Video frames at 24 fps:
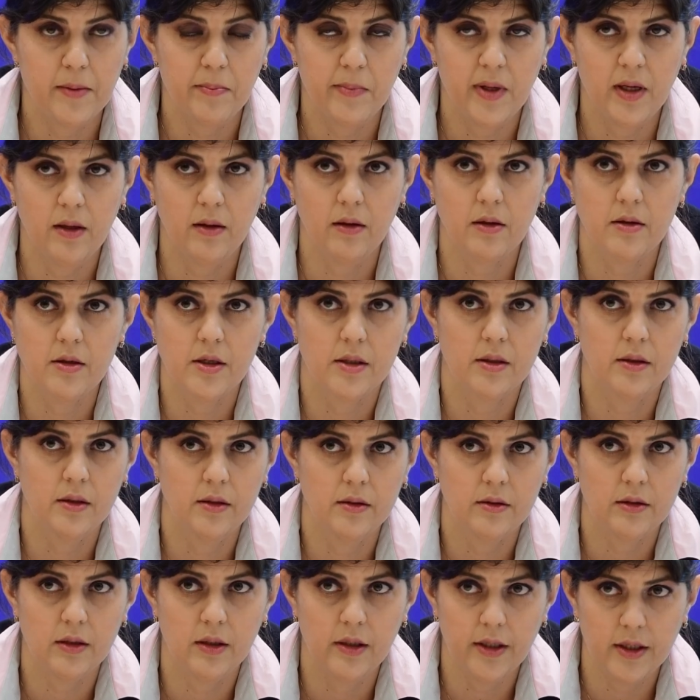main
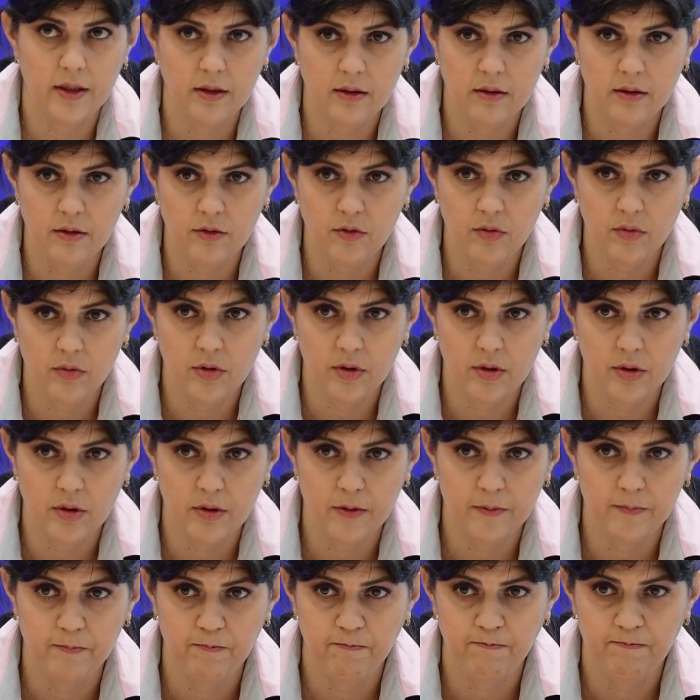concern related to
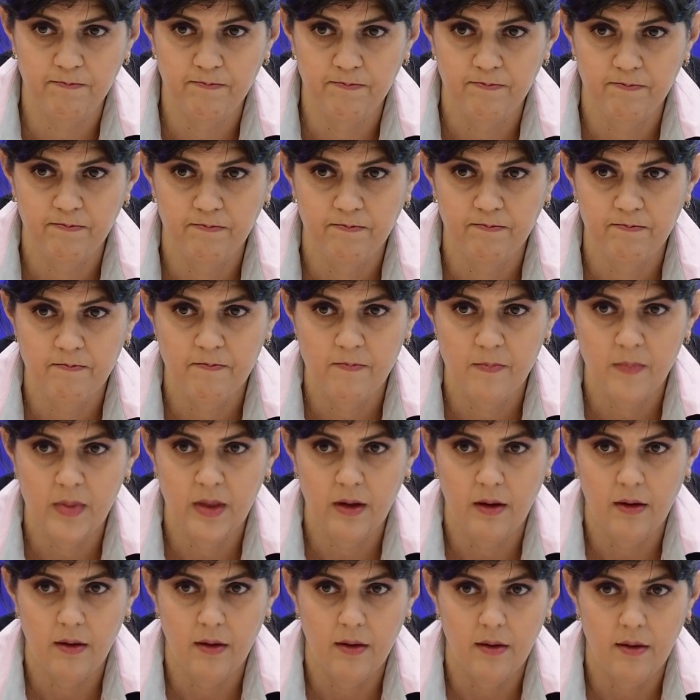the,
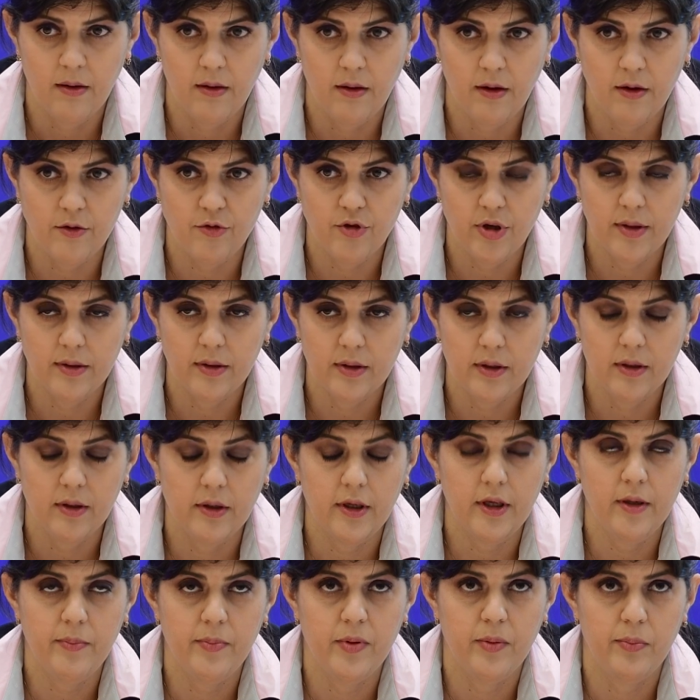in general,
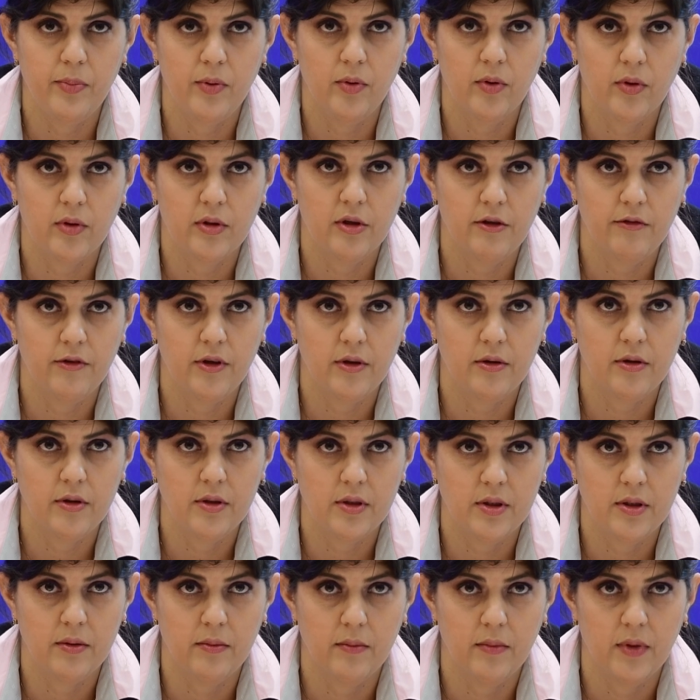EPPO
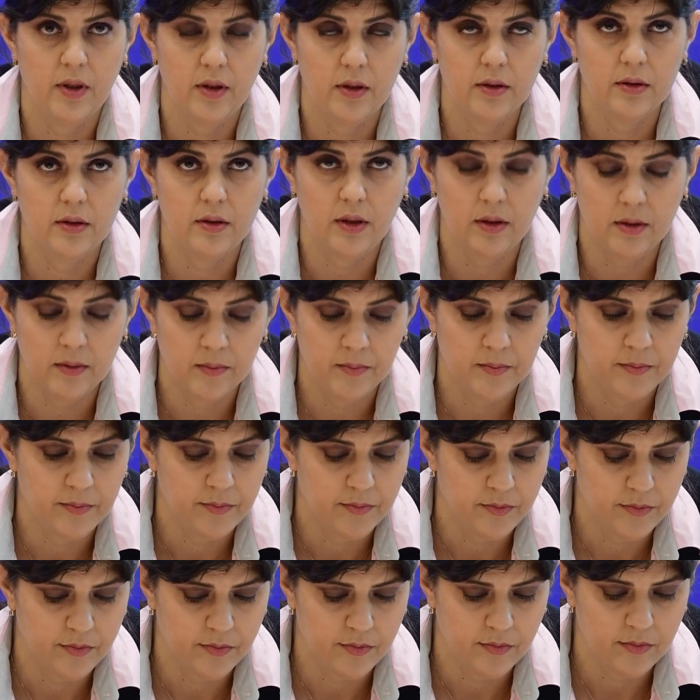activities in Malta
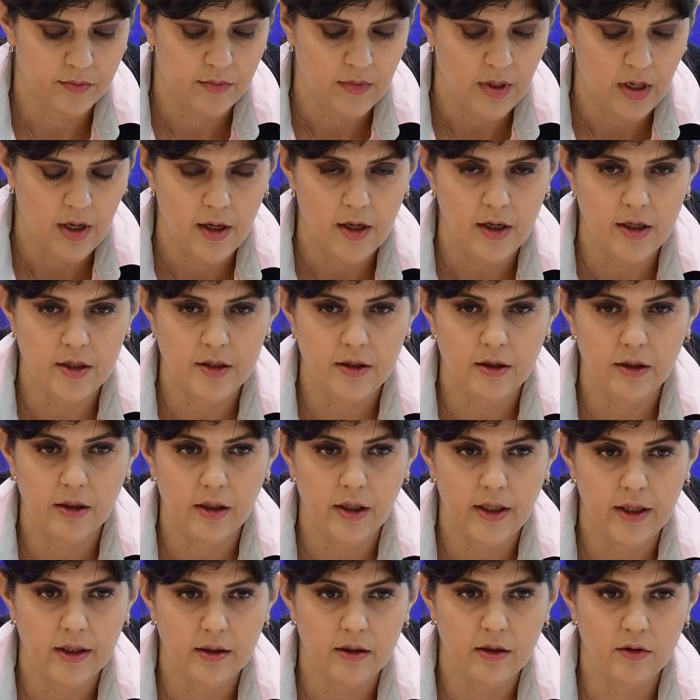is
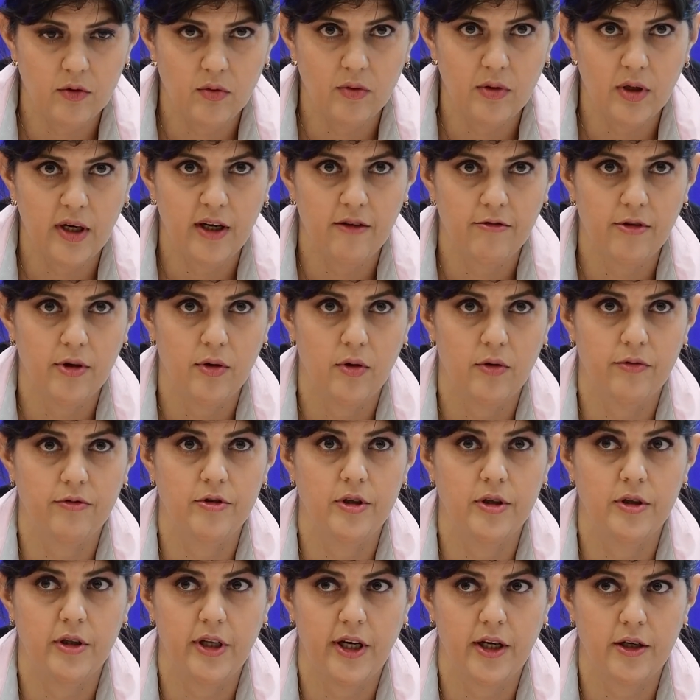related to the level of
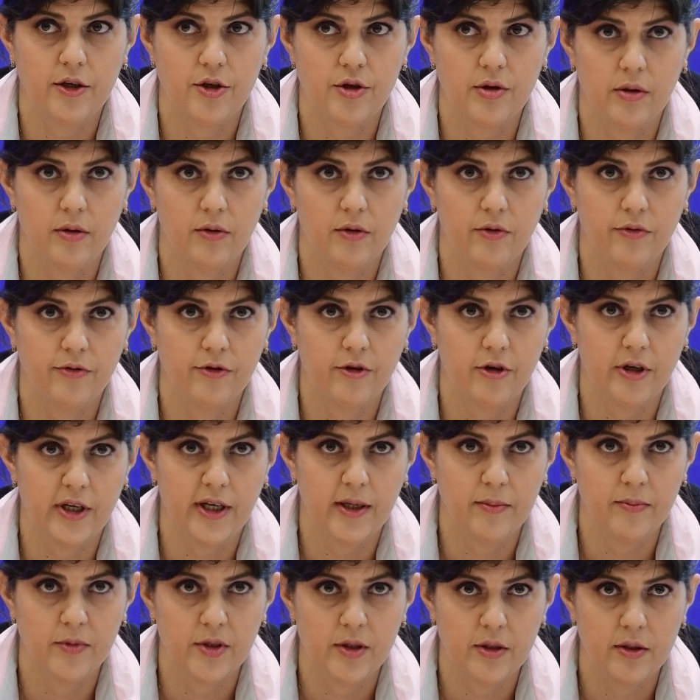detection of
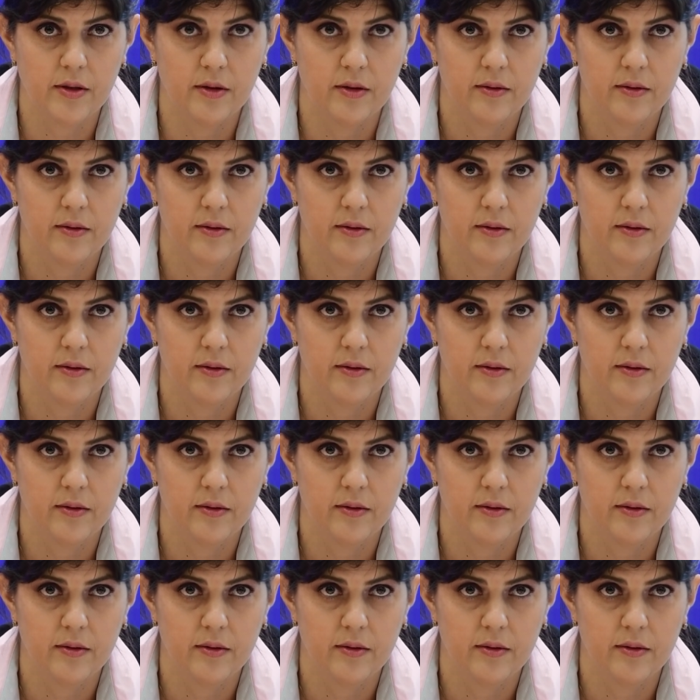crimes.